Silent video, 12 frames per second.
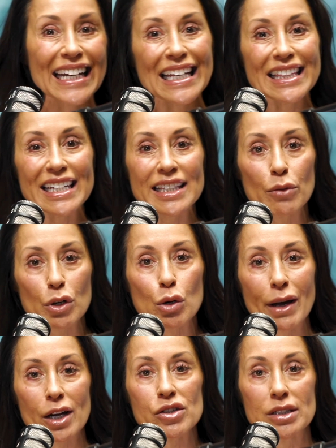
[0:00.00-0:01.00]
anything that
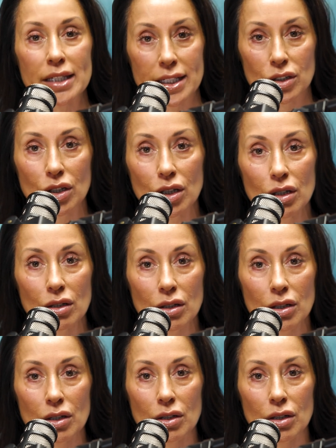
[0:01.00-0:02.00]
requires a needle,
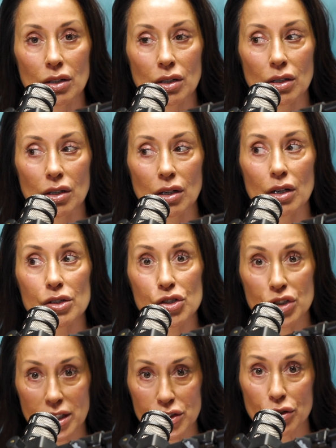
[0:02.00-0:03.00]

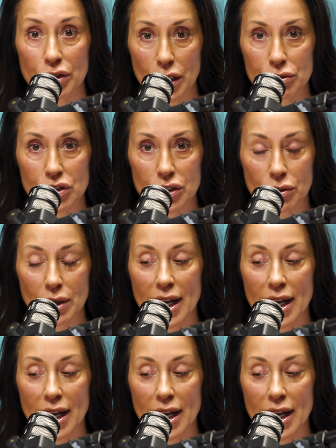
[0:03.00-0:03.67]
she's your go-to.